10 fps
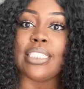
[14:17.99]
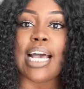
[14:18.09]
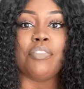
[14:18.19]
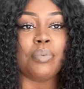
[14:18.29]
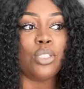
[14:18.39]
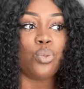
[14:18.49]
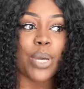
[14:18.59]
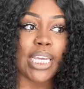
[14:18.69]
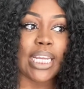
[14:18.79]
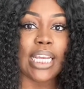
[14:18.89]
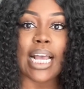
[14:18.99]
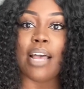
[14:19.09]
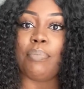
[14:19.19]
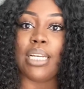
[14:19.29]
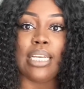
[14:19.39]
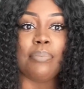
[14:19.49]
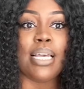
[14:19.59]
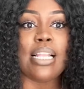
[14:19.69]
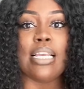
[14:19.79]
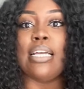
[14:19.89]
I've been tweeting, I've been
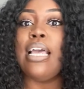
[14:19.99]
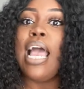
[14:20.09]
emailing,